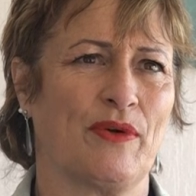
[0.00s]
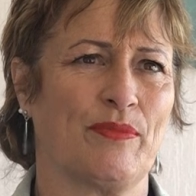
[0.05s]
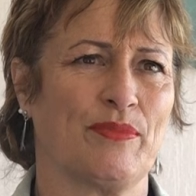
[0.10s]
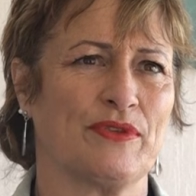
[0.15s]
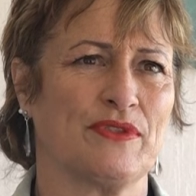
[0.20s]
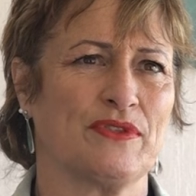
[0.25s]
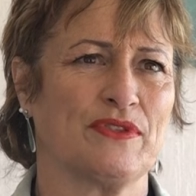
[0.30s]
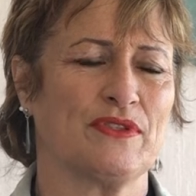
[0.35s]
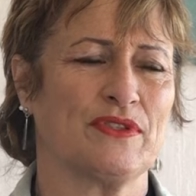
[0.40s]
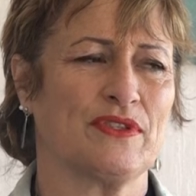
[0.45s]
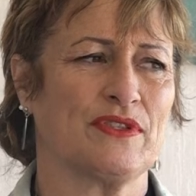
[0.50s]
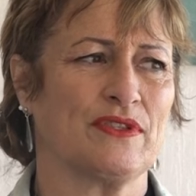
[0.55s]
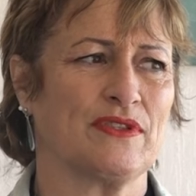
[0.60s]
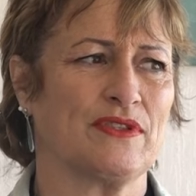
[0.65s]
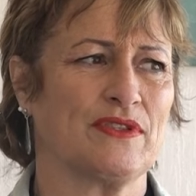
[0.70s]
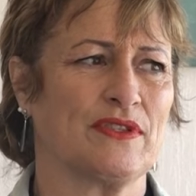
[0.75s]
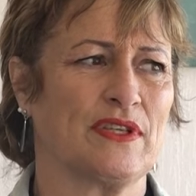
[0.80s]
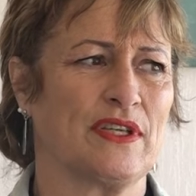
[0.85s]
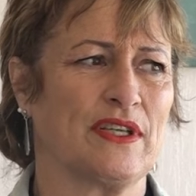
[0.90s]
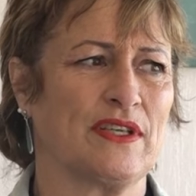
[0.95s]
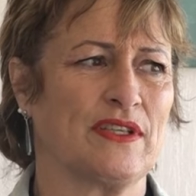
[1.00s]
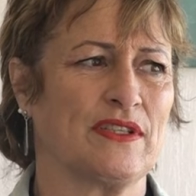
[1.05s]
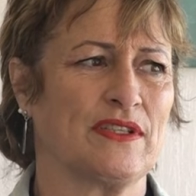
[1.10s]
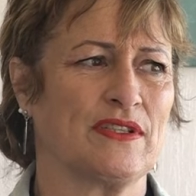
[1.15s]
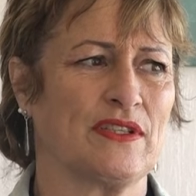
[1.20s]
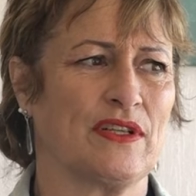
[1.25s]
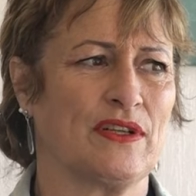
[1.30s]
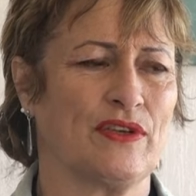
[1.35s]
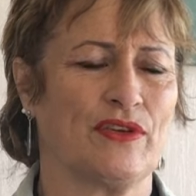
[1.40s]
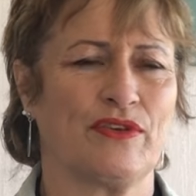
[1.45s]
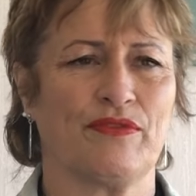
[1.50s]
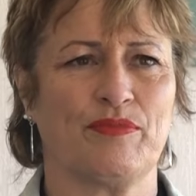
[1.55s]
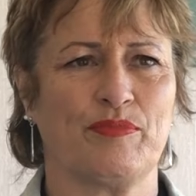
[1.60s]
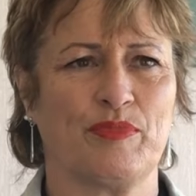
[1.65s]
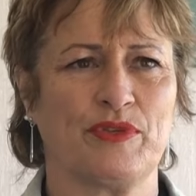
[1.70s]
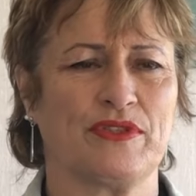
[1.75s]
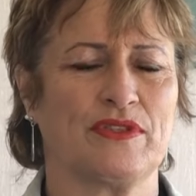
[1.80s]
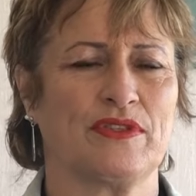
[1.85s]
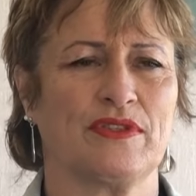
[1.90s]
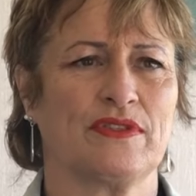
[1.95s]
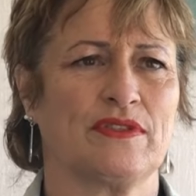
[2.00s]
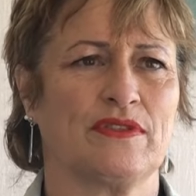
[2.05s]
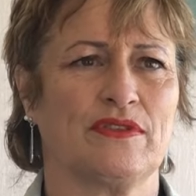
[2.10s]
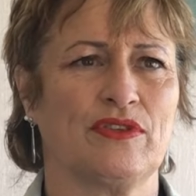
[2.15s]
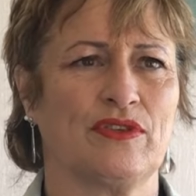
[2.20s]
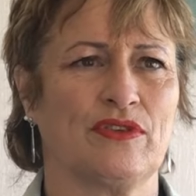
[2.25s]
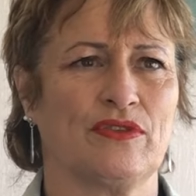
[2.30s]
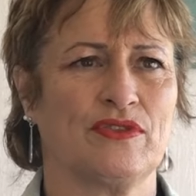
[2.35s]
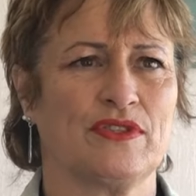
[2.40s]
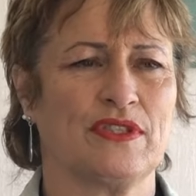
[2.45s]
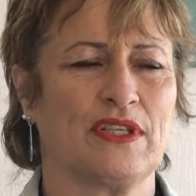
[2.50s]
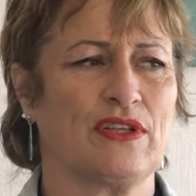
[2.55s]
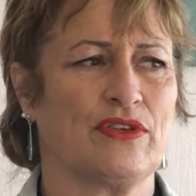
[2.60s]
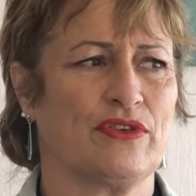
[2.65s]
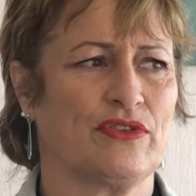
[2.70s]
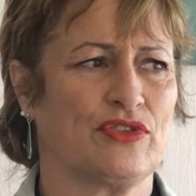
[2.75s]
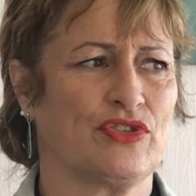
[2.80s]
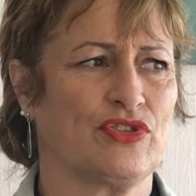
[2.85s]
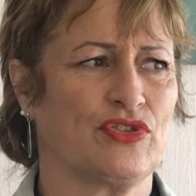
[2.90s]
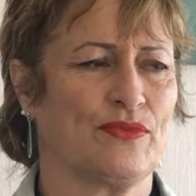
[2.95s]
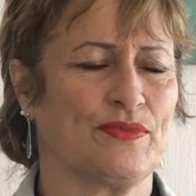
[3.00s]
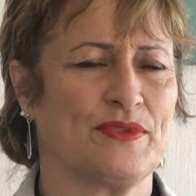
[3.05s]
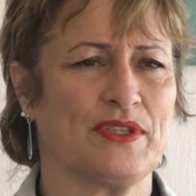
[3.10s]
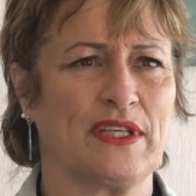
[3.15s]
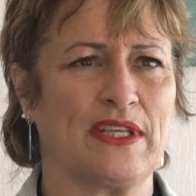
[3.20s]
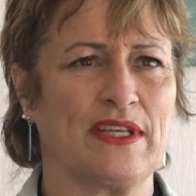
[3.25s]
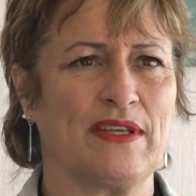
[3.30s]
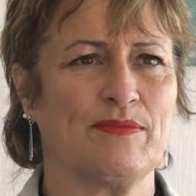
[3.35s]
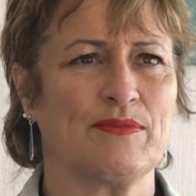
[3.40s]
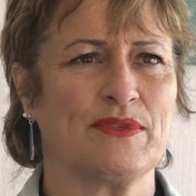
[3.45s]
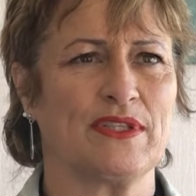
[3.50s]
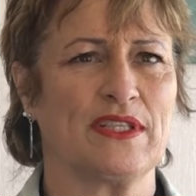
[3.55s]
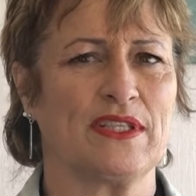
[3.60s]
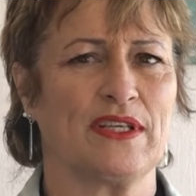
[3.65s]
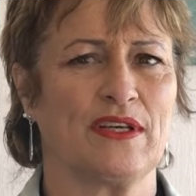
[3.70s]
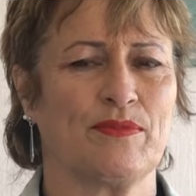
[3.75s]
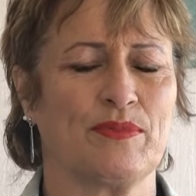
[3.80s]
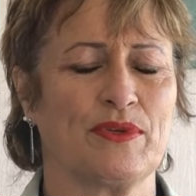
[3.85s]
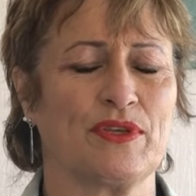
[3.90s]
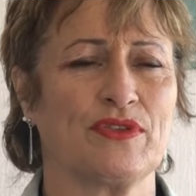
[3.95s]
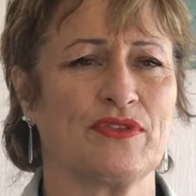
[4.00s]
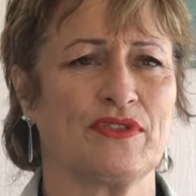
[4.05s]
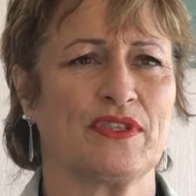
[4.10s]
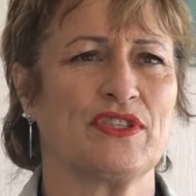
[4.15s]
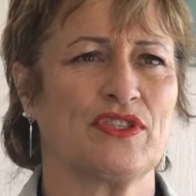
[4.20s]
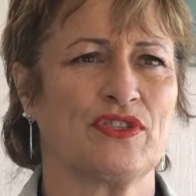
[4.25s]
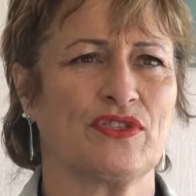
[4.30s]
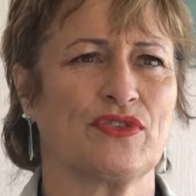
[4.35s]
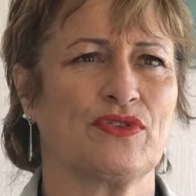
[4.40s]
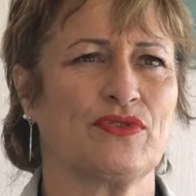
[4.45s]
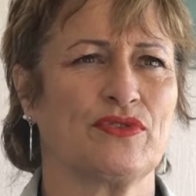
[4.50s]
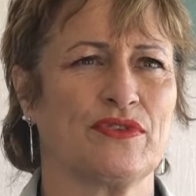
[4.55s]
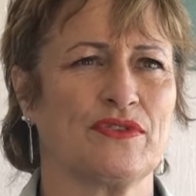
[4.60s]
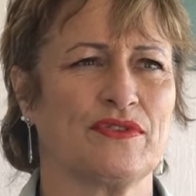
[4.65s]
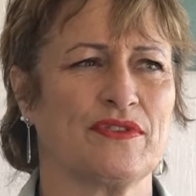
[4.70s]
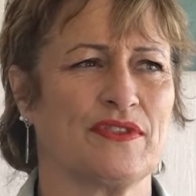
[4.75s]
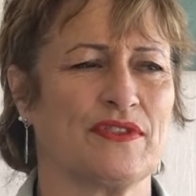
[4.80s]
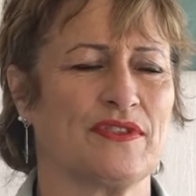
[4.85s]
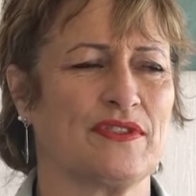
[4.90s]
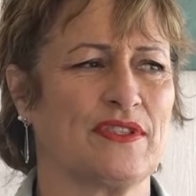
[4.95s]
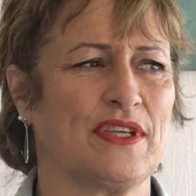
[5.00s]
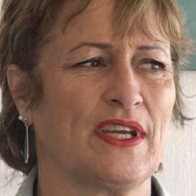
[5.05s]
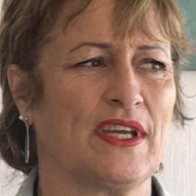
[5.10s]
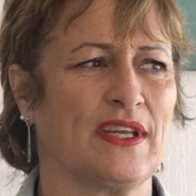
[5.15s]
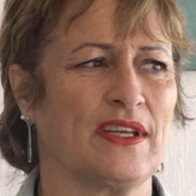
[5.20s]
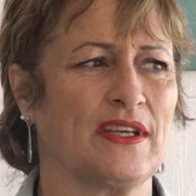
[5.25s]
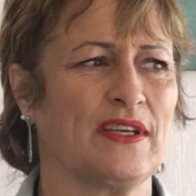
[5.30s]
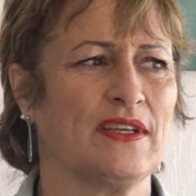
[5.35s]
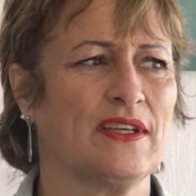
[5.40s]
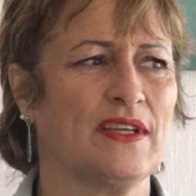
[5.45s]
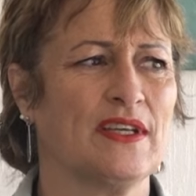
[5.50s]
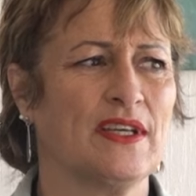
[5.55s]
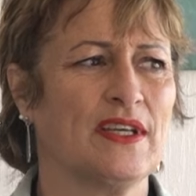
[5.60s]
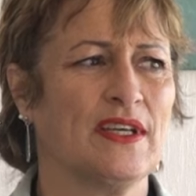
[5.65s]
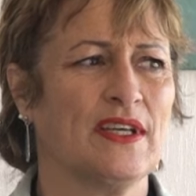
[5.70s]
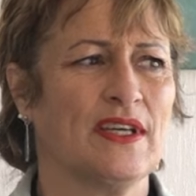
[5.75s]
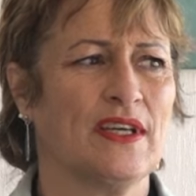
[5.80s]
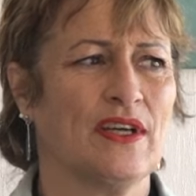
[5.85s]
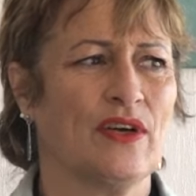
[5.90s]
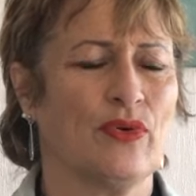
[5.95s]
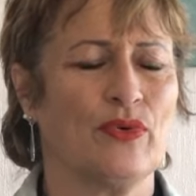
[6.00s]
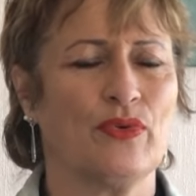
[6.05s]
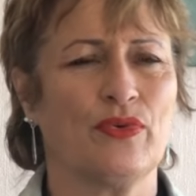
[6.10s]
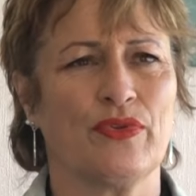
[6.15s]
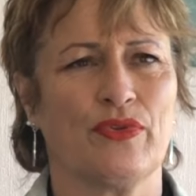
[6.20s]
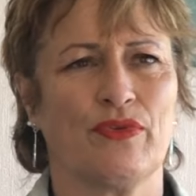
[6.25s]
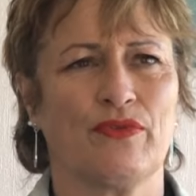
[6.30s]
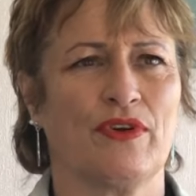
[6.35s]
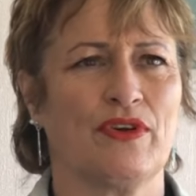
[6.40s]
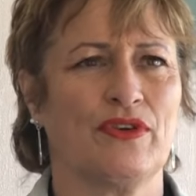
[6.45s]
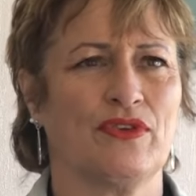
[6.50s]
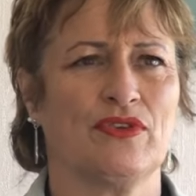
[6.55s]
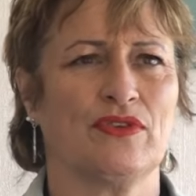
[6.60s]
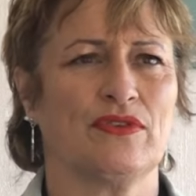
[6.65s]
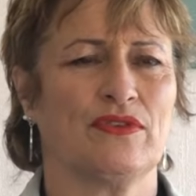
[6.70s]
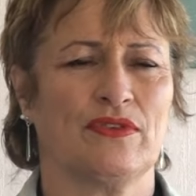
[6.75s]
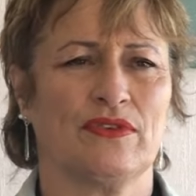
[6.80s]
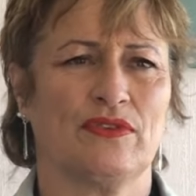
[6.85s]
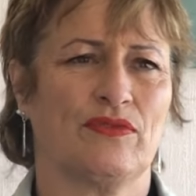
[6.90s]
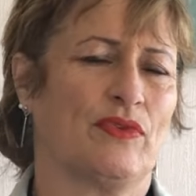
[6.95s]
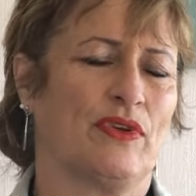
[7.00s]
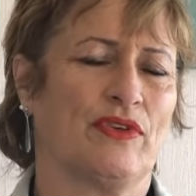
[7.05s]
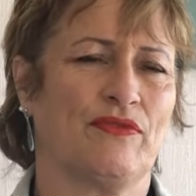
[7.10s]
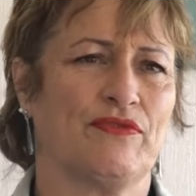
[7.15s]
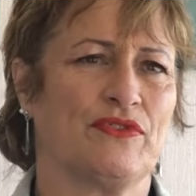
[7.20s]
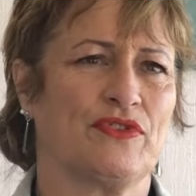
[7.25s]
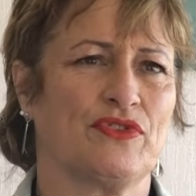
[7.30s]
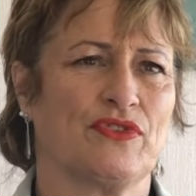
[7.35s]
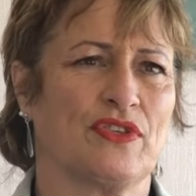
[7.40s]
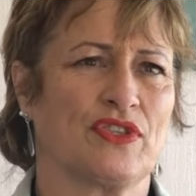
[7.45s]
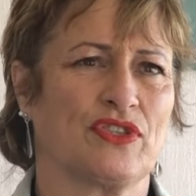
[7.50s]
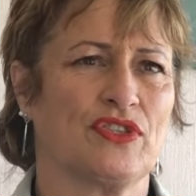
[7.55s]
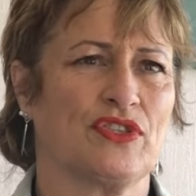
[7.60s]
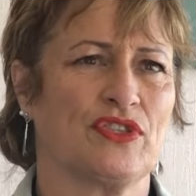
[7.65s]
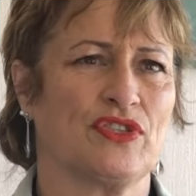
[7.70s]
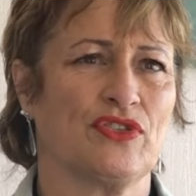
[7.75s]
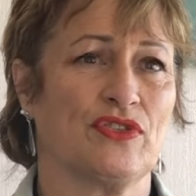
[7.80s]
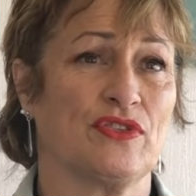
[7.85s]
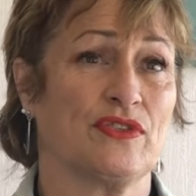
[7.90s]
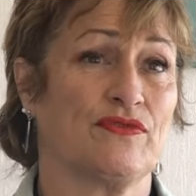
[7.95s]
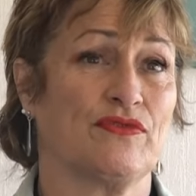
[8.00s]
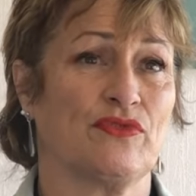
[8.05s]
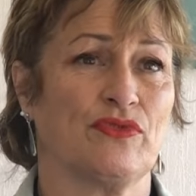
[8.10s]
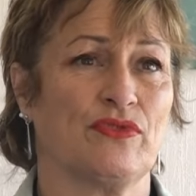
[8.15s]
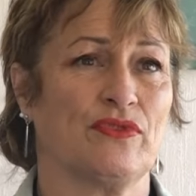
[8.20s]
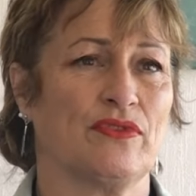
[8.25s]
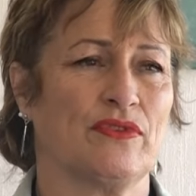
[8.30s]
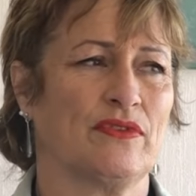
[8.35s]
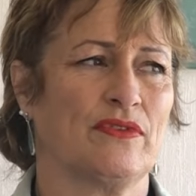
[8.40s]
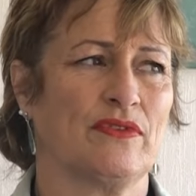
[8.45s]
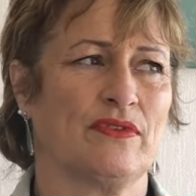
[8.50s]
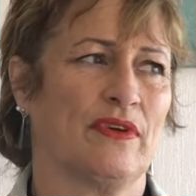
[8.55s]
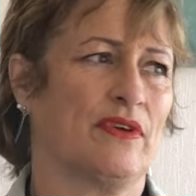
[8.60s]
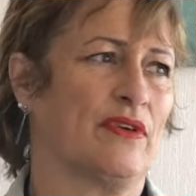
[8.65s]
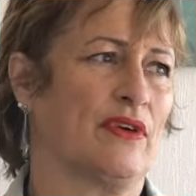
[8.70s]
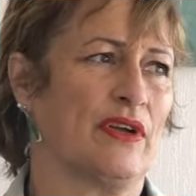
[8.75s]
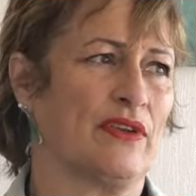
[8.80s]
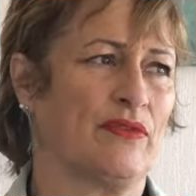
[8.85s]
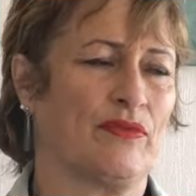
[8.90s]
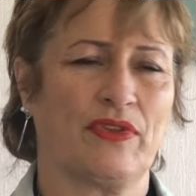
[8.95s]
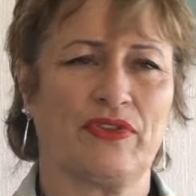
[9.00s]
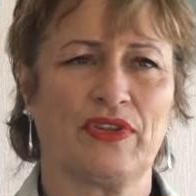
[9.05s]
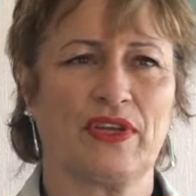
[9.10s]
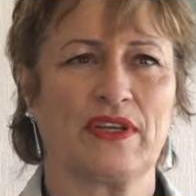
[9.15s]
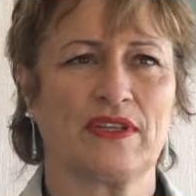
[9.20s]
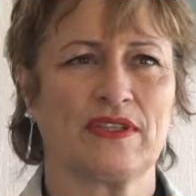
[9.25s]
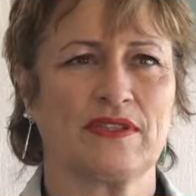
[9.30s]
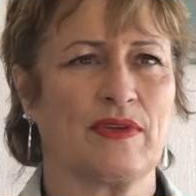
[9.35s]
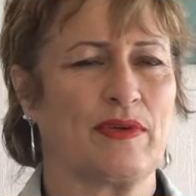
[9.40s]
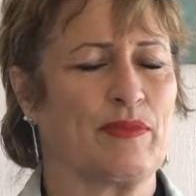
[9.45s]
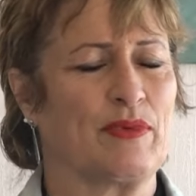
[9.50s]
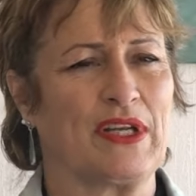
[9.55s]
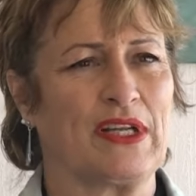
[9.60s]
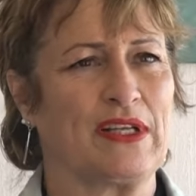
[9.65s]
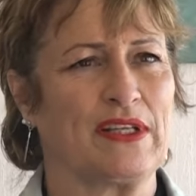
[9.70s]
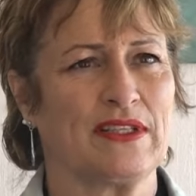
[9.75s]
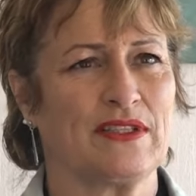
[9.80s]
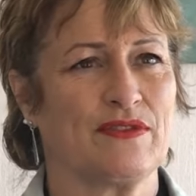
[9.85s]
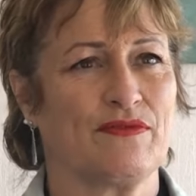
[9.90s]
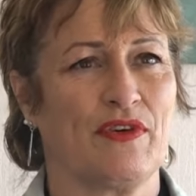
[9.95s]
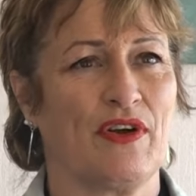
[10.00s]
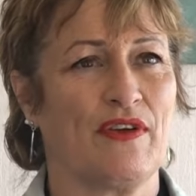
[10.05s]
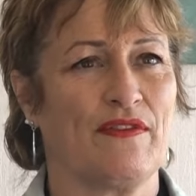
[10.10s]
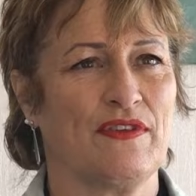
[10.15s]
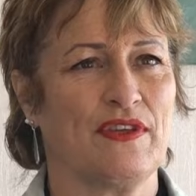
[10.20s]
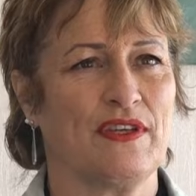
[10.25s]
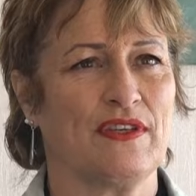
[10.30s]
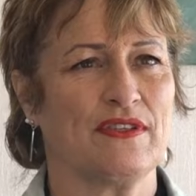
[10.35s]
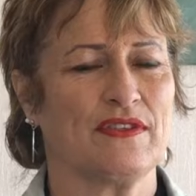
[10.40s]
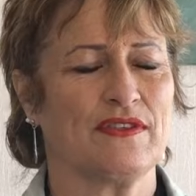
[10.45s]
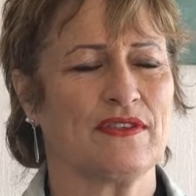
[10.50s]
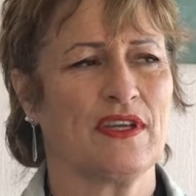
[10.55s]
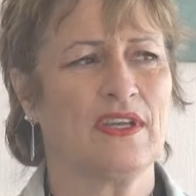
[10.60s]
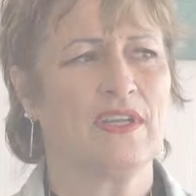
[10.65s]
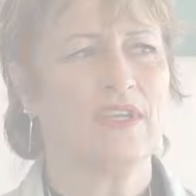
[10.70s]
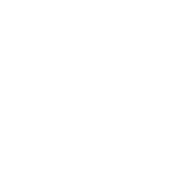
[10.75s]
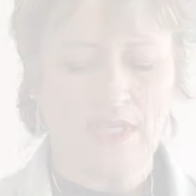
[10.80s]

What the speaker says: our businesses. And a lot of business, you know, I see a lot of shops that are empty now because they just couldn't sustain all the road infrastructure issues for, I think it's been at least 5 years.